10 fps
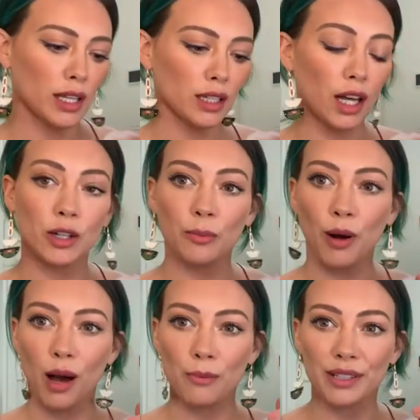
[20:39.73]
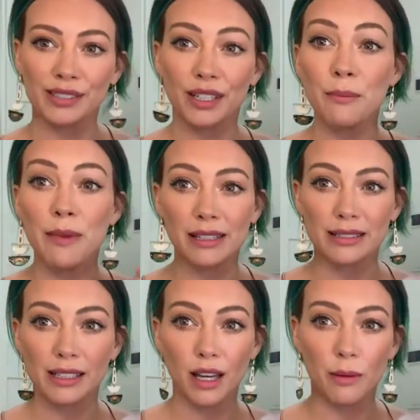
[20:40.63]
ColourPop is an
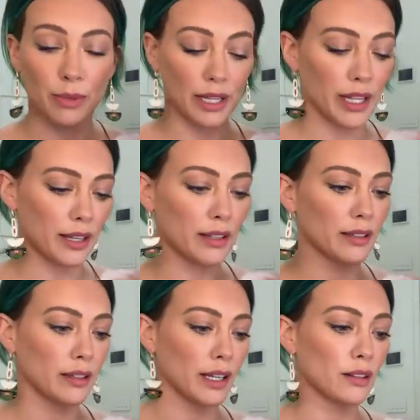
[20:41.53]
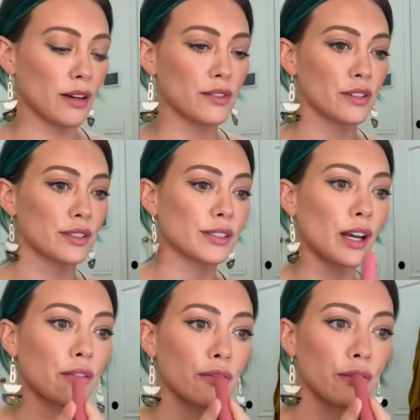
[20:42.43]
amazing company. I love their
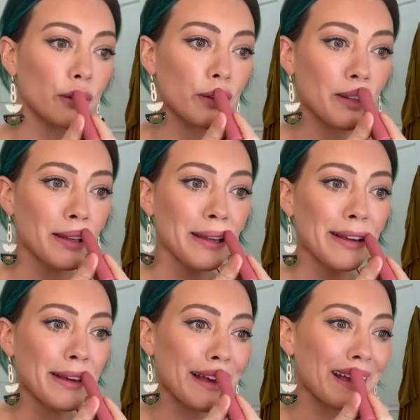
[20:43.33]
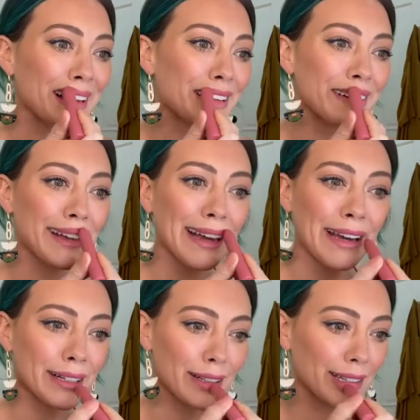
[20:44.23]
stuff. I'm gonna
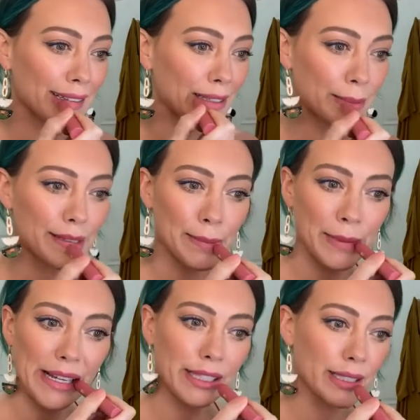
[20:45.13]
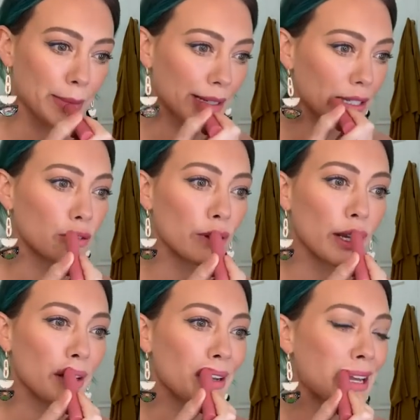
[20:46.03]
add a little bit of pink to my
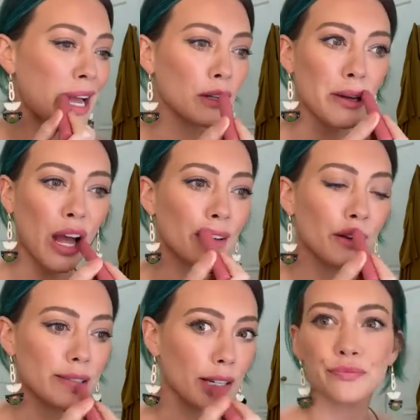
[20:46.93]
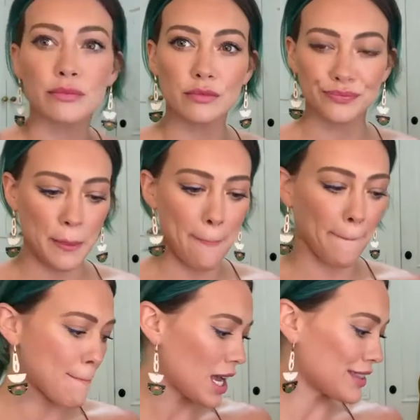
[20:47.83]
red stain.
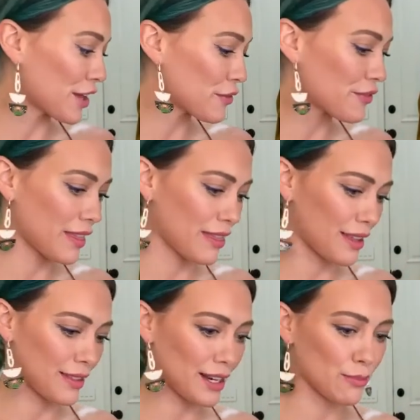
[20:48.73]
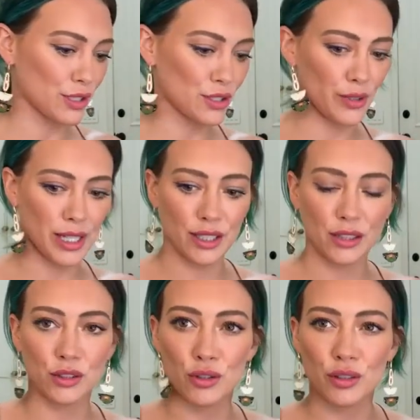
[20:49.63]
And the other fun thing that I've been
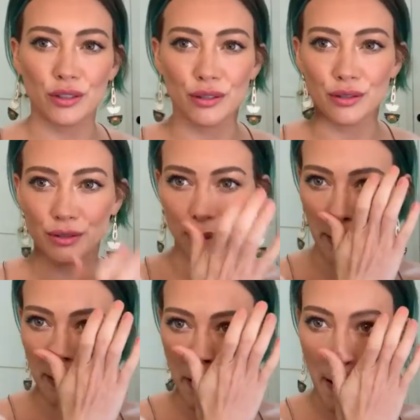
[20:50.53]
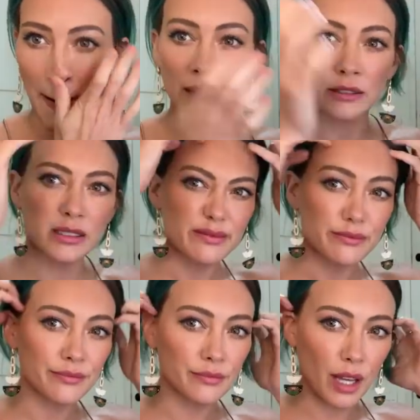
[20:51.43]
doing to
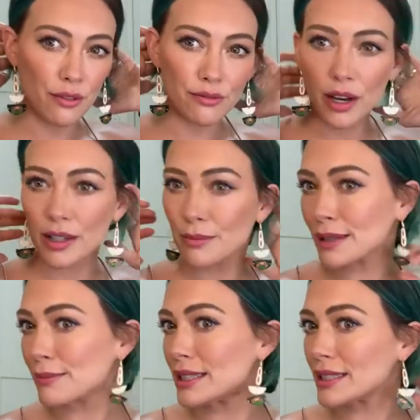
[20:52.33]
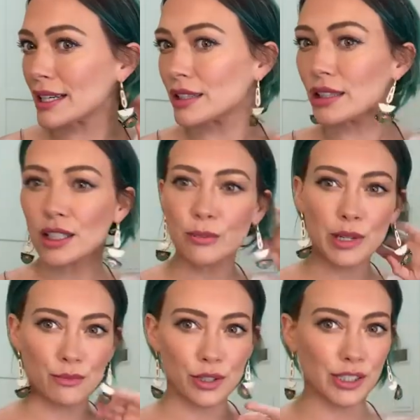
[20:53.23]
have fun and make my day a little bit more